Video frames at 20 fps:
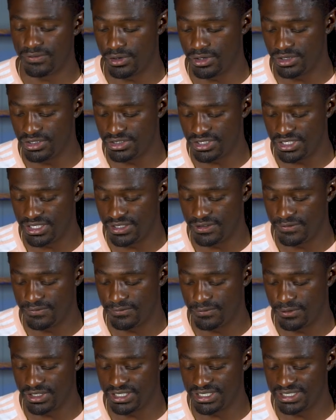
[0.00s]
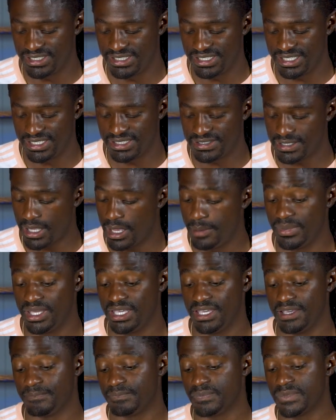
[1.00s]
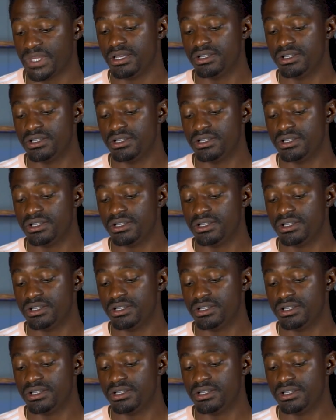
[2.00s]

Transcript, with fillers: four hundred forty-six, I mean,